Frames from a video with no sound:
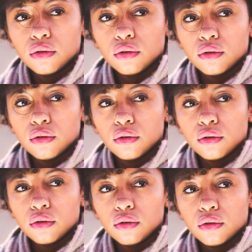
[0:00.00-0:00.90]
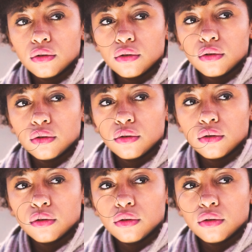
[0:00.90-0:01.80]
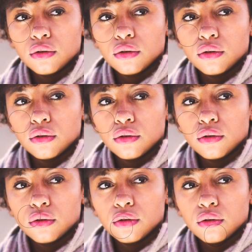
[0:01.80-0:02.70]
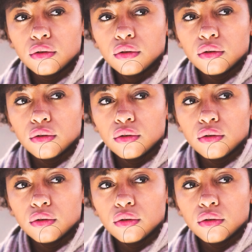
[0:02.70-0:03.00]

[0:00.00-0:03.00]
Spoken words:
(no one is talking)